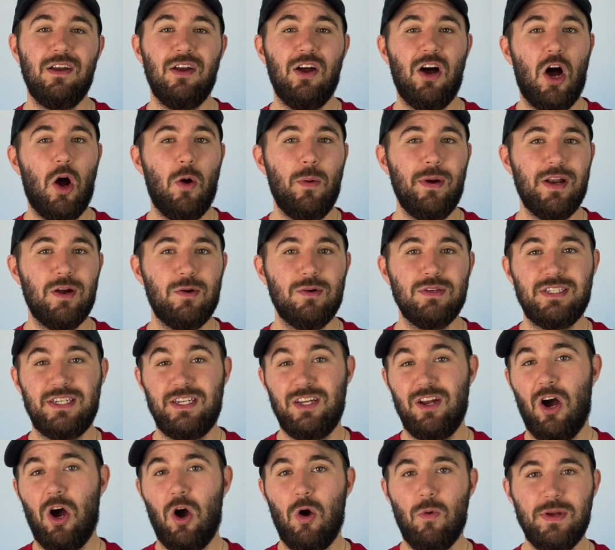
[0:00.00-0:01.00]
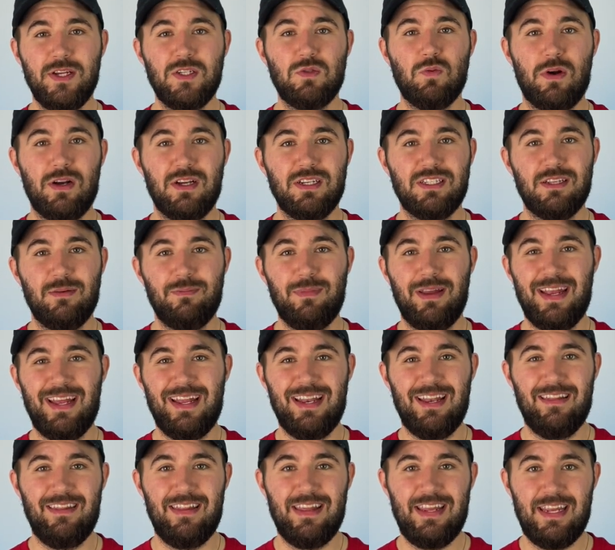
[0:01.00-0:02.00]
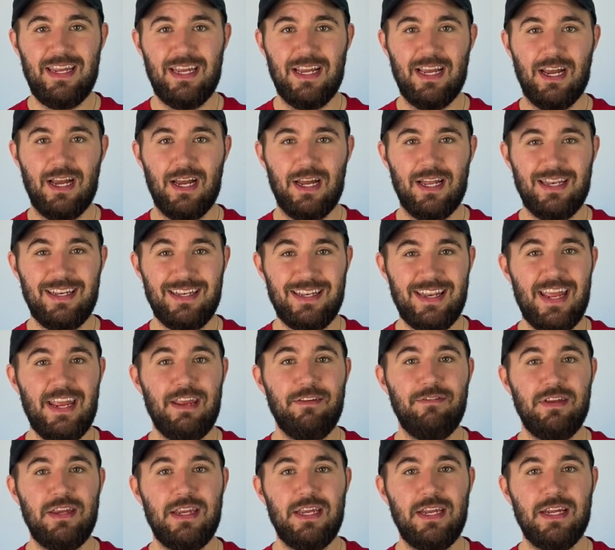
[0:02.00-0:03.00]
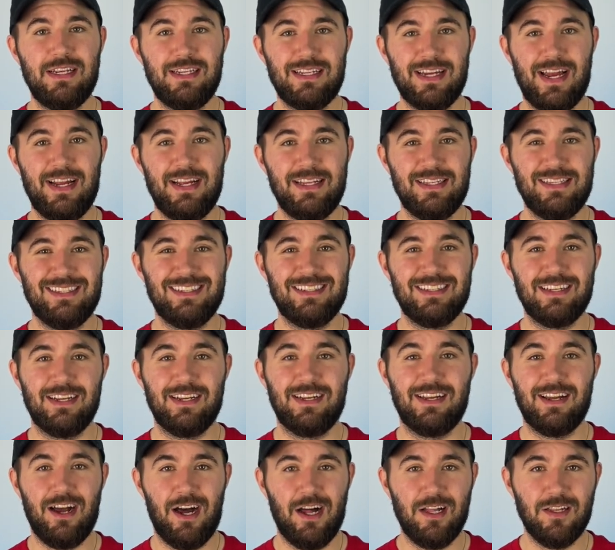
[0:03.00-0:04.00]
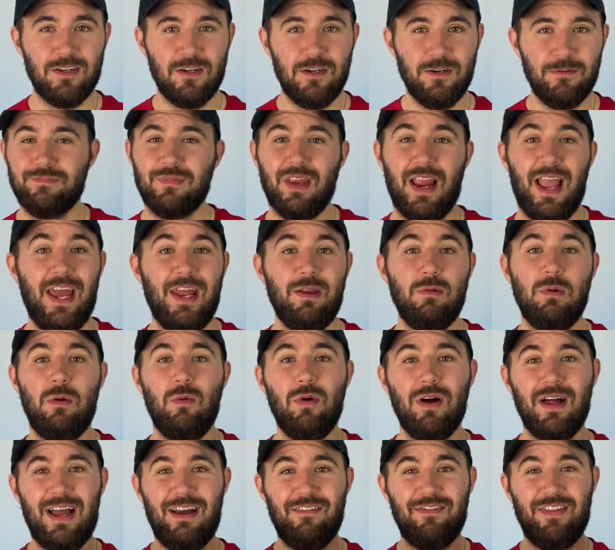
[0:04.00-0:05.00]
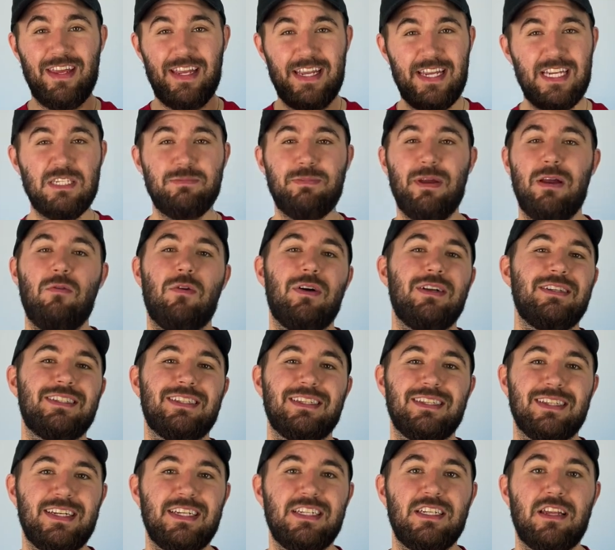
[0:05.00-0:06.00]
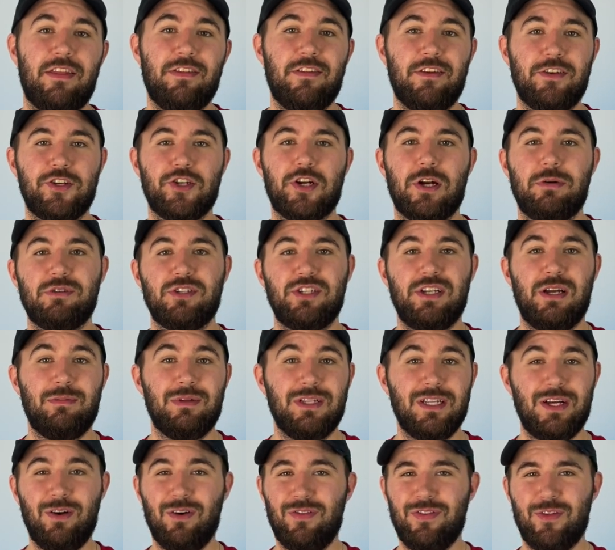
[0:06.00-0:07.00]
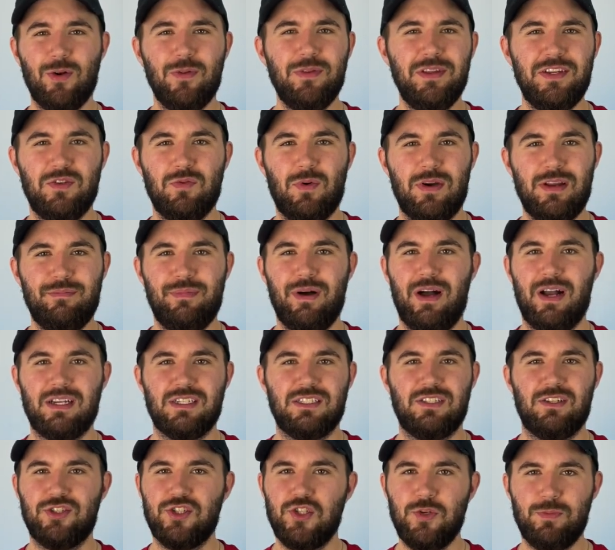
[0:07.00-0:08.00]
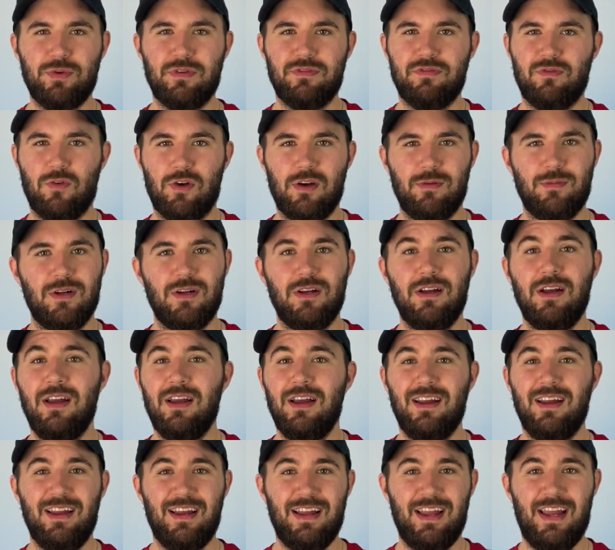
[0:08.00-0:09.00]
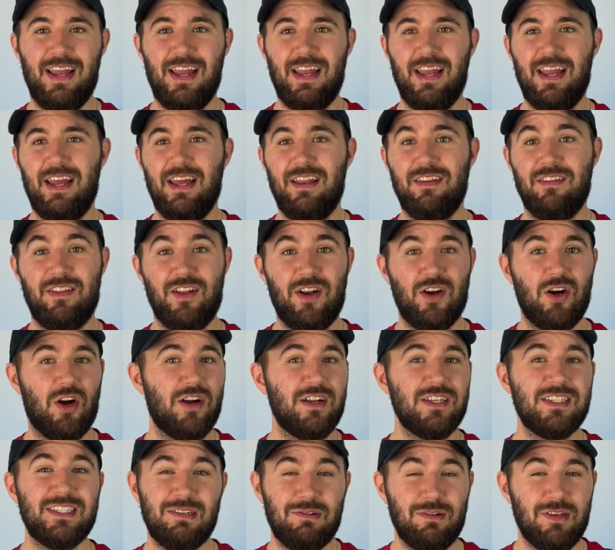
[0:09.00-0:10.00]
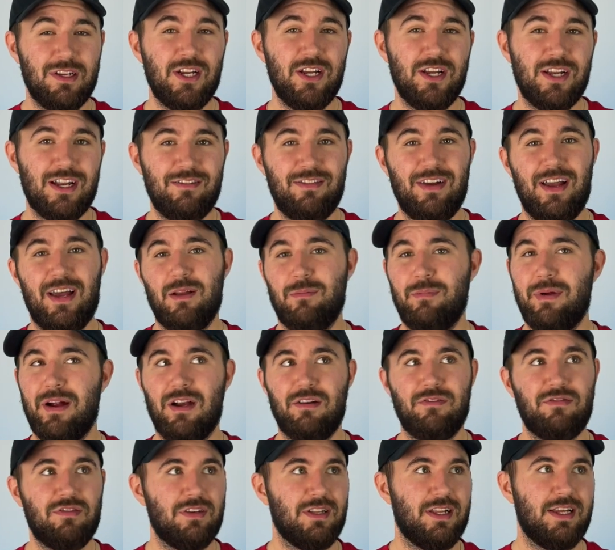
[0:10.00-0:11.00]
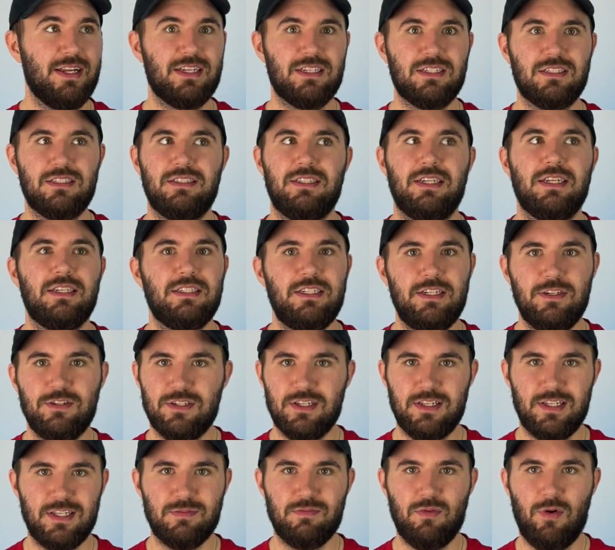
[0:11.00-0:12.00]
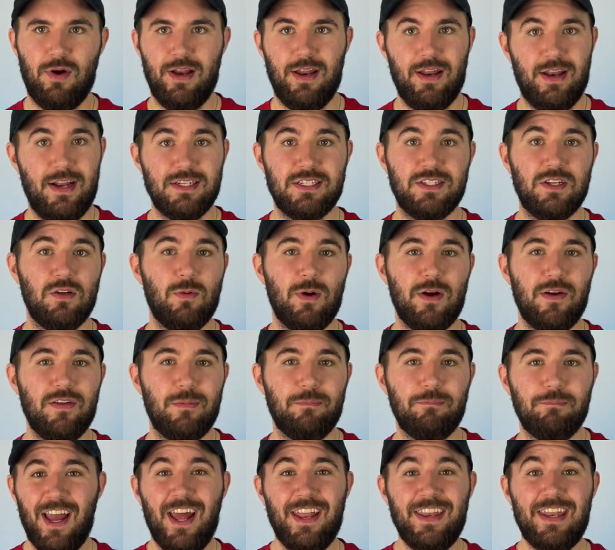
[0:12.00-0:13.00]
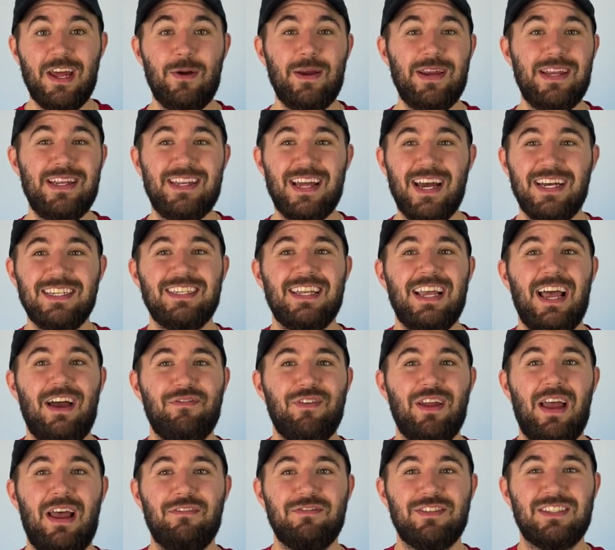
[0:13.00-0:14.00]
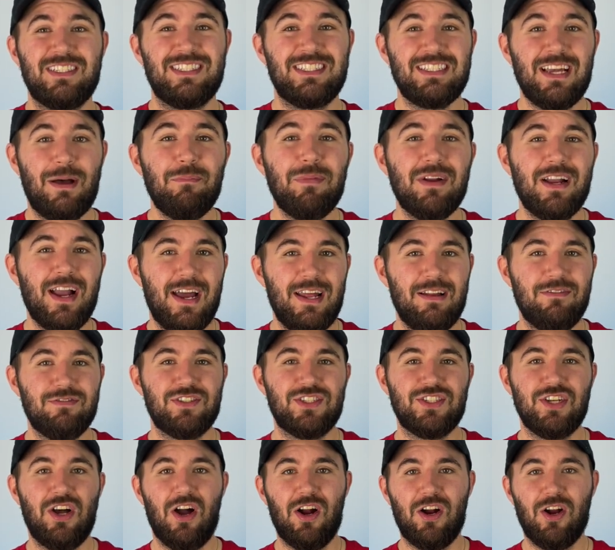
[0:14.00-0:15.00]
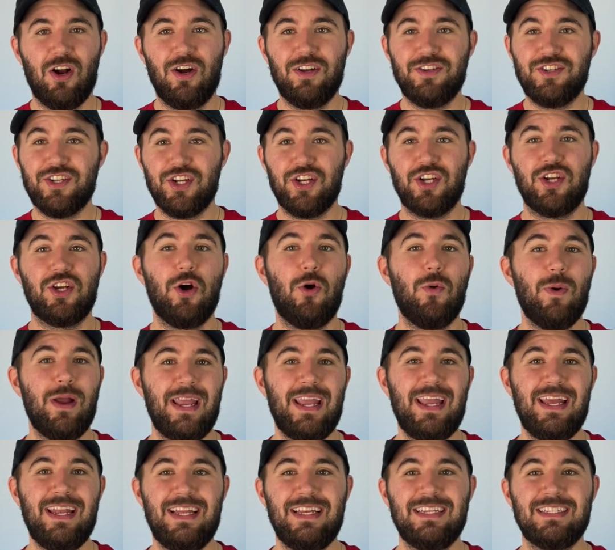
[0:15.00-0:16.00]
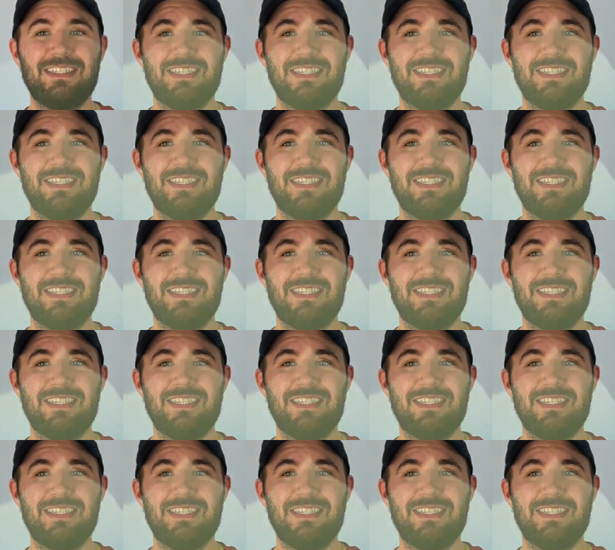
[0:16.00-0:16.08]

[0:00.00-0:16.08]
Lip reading: All we know is he always wears them in the navy Titans color. And we will have the East Bay ones linked in the description down below. They're only 20 bucks. They're super affordable. And they're honestly really good. I've had a pair for like 6 years at this point and I still wear them. Now he does have to have some kind of sock on to go in his